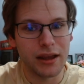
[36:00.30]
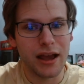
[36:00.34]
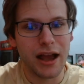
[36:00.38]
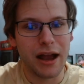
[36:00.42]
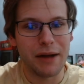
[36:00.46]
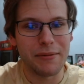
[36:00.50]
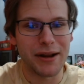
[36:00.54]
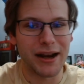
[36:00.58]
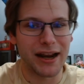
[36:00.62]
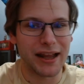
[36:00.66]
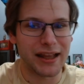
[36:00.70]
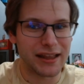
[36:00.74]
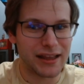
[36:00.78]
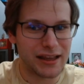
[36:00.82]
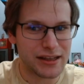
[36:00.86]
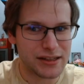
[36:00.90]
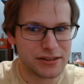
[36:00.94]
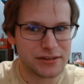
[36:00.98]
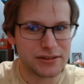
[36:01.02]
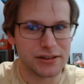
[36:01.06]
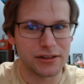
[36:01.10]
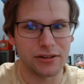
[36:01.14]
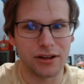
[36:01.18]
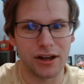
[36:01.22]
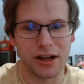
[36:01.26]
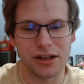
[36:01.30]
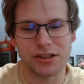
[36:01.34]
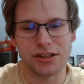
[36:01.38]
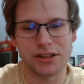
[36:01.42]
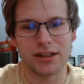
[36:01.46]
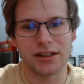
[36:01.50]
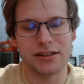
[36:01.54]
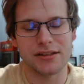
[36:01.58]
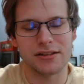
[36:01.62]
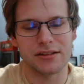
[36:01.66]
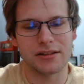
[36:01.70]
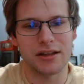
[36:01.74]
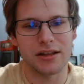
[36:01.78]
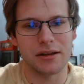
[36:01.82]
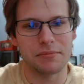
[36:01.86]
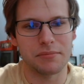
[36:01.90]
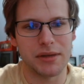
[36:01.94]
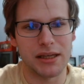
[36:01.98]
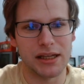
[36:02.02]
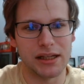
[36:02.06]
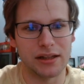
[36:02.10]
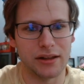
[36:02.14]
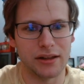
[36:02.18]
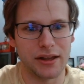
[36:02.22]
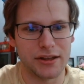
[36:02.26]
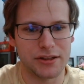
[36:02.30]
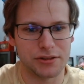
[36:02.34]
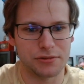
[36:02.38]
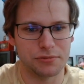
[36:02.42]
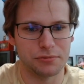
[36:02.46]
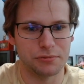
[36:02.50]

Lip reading: I mean, I guess the logic is that BLS